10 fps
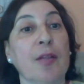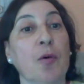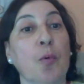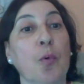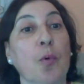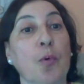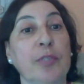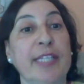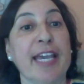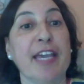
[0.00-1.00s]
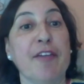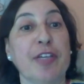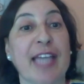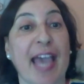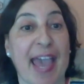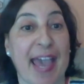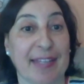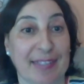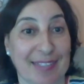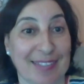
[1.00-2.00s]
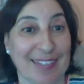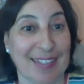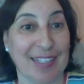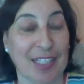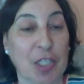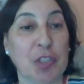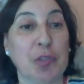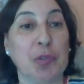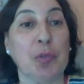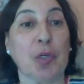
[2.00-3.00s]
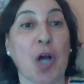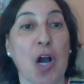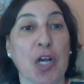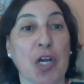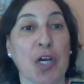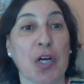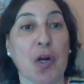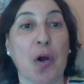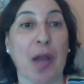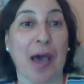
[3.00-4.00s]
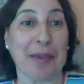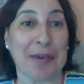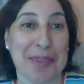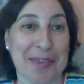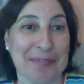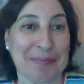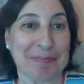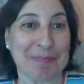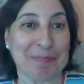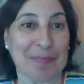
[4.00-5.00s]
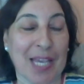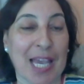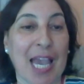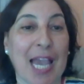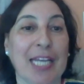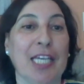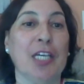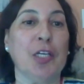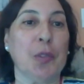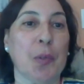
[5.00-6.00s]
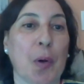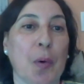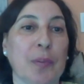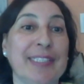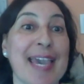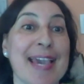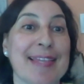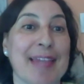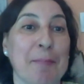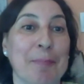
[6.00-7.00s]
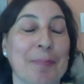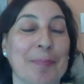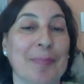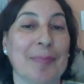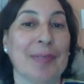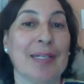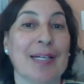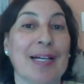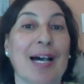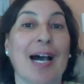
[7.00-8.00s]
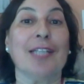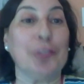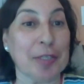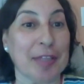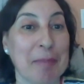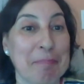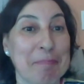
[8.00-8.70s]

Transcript: who David had to conquer Goliath. And here you go, take them. I took them